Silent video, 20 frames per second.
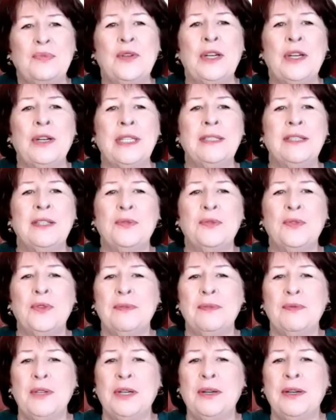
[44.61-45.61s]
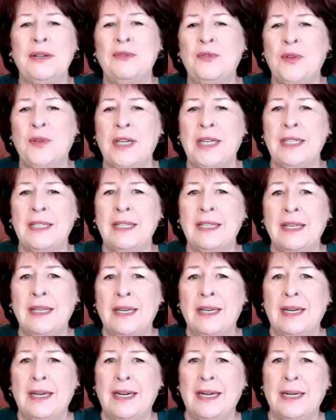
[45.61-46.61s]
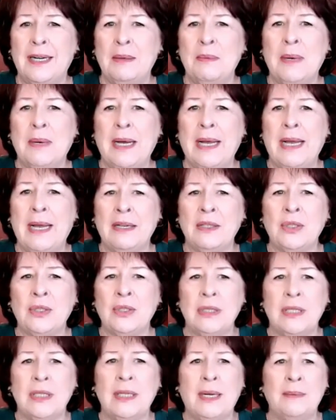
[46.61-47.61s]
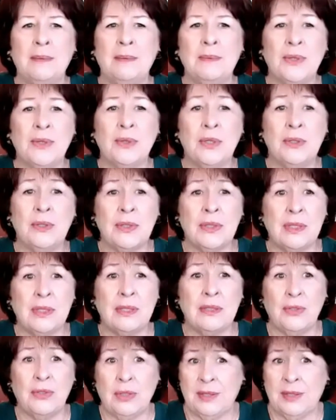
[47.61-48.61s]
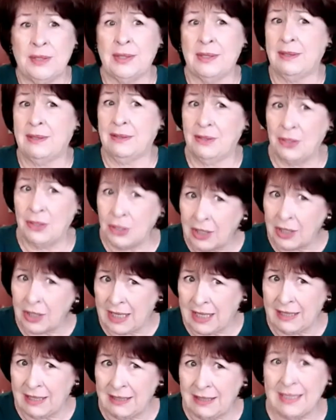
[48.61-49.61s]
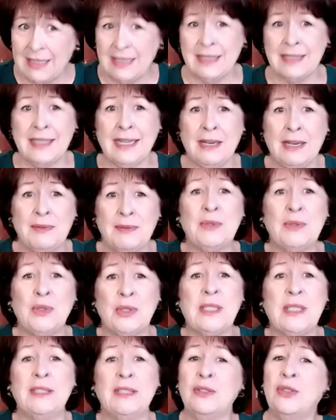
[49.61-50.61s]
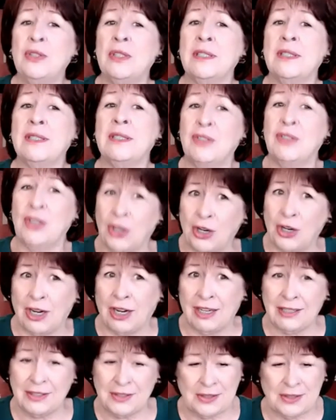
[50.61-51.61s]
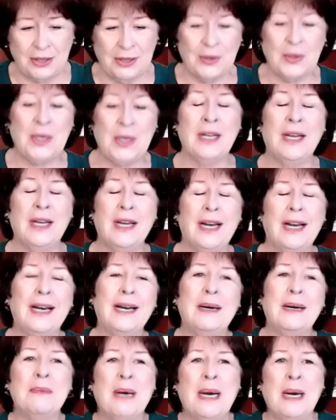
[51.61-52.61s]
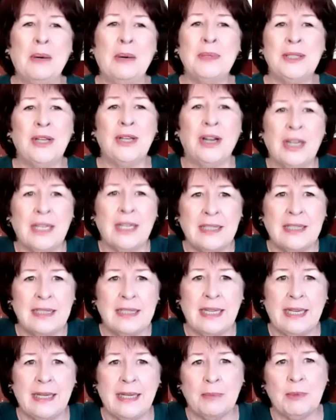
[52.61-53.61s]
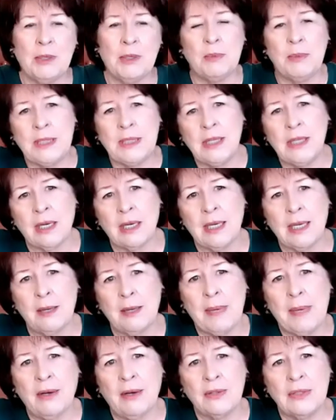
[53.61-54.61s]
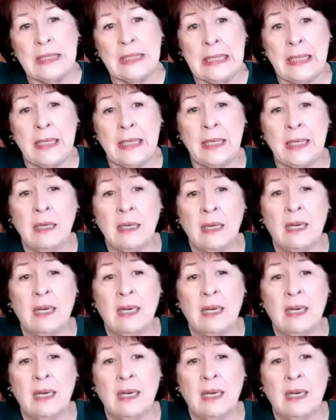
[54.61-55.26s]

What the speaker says: very different, very fun. Actually, I'm so used to just cooking that it's kind of interesting to just talk. So I'll be talking today, and I'm going to be talking about tea,